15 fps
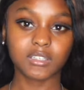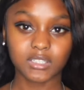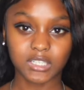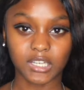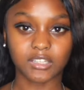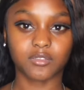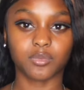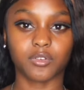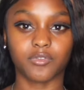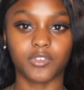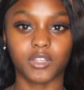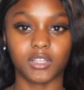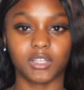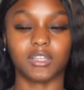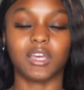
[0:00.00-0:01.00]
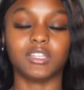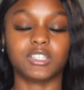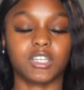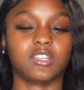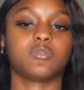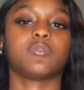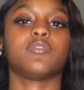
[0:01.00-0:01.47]
not
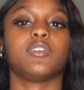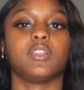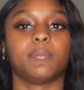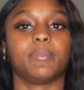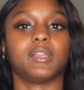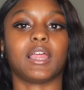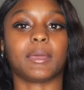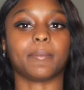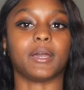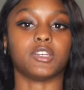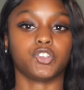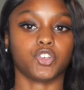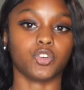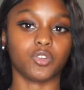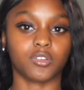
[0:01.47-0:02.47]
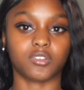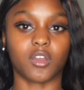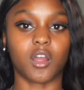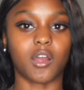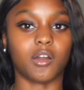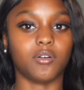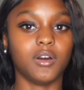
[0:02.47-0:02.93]
chest revealing, but like my shoulders
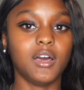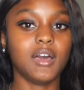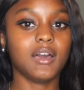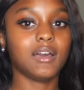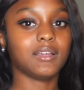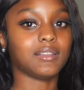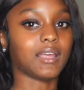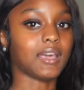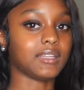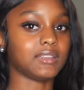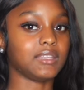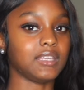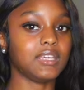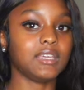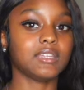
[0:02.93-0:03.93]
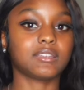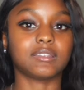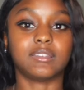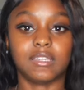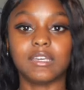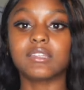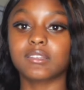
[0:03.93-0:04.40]
are out. Like
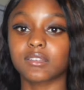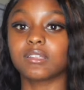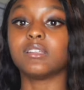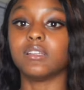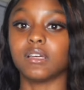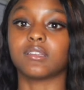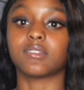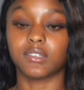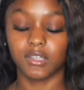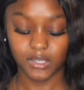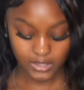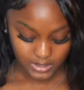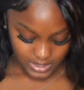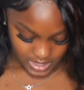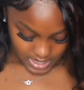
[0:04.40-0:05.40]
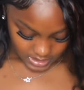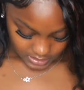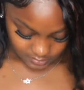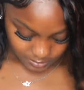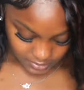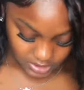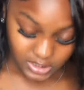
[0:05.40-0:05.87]
this looks good,
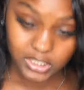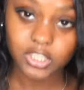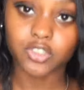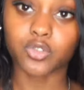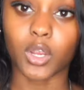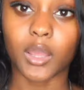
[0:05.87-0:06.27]
especially the